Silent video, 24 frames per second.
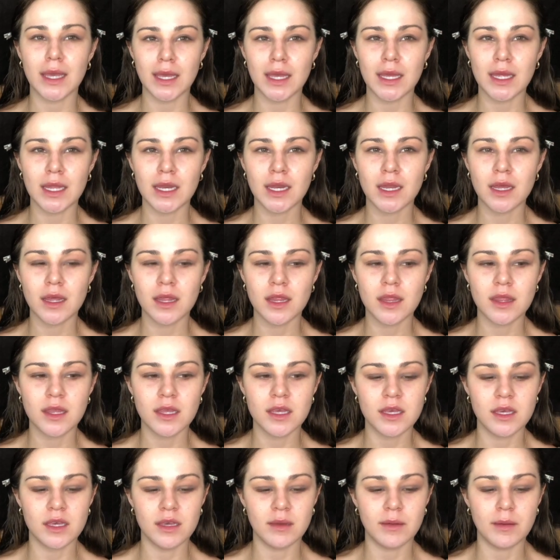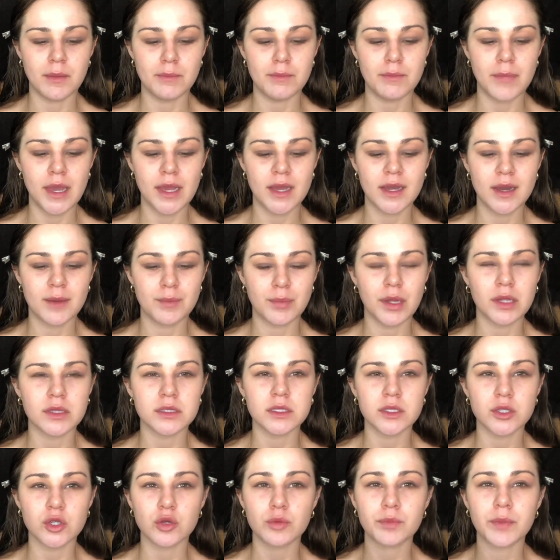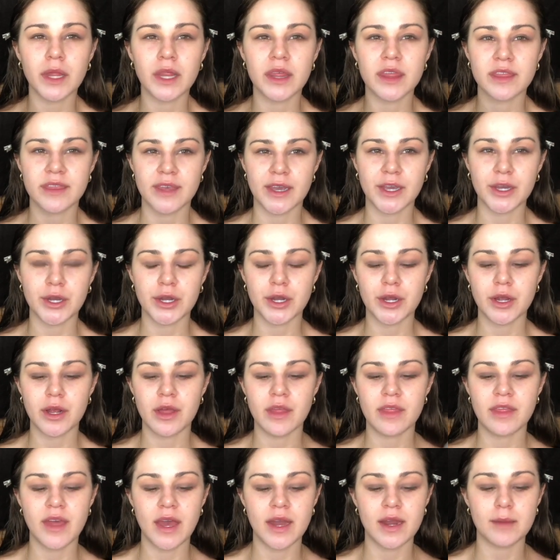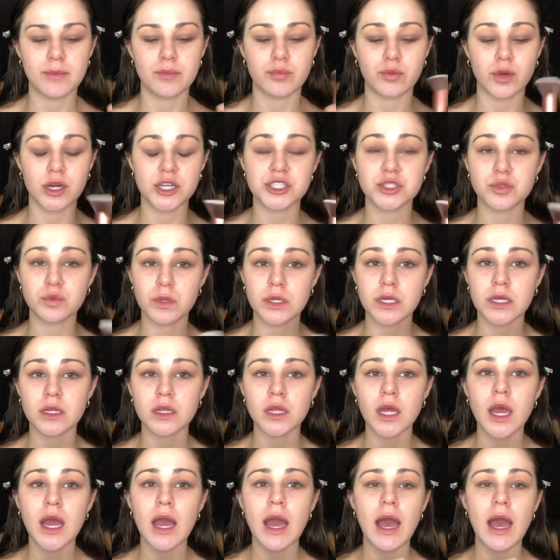in the makeup a little bit thicker than a brush will,